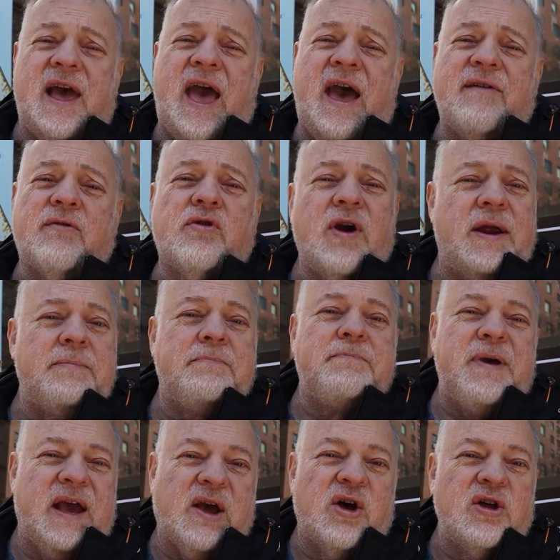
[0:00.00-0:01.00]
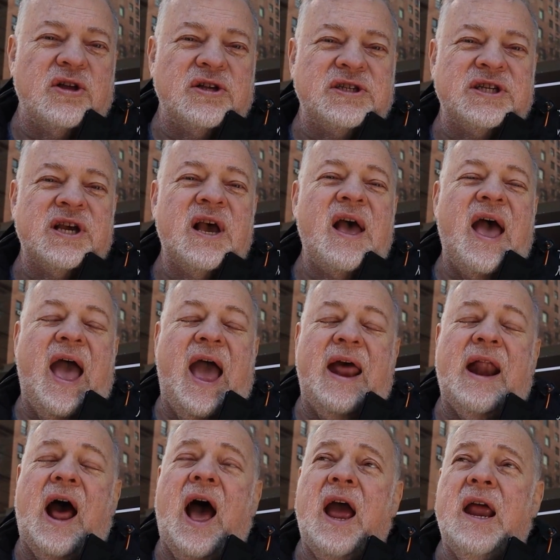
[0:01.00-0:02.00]
they have great pickles,
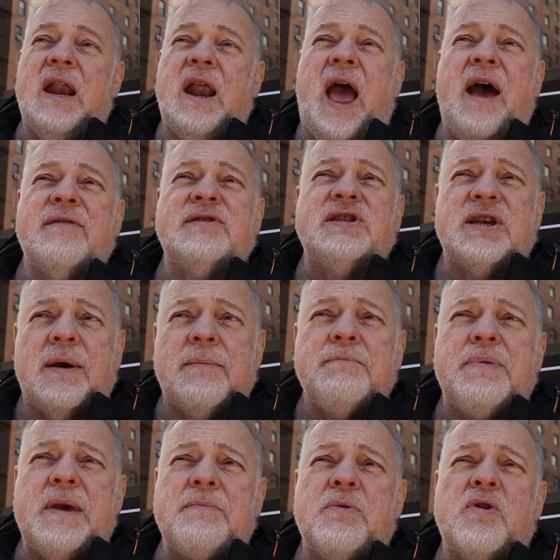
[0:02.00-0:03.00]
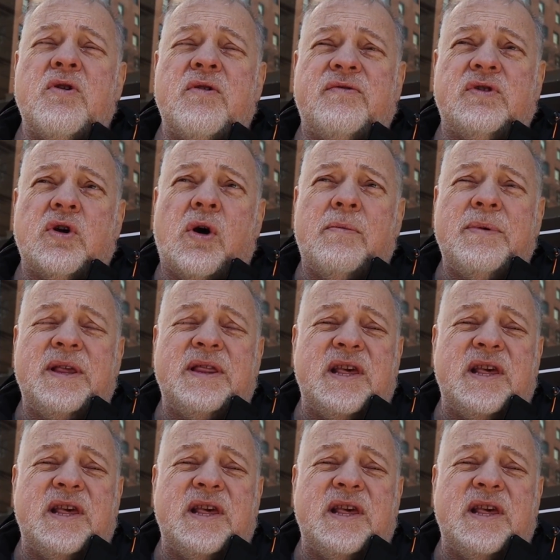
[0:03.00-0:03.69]
and I have some people who've told me